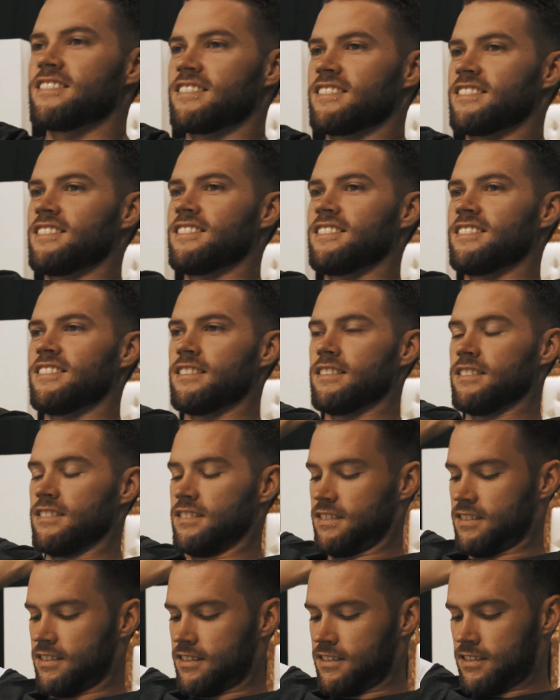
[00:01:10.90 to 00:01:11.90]

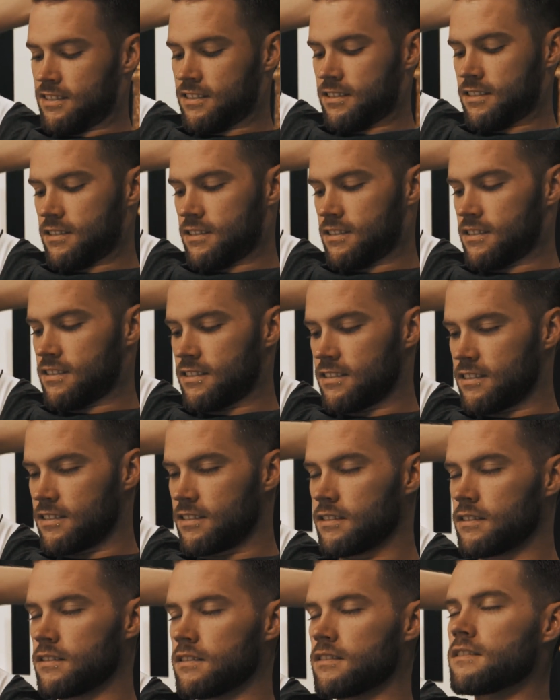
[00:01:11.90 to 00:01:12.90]

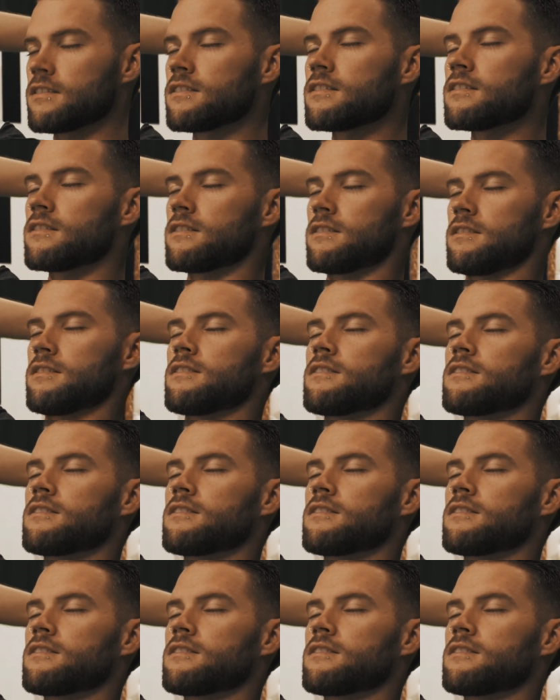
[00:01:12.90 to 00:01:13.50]
(silence)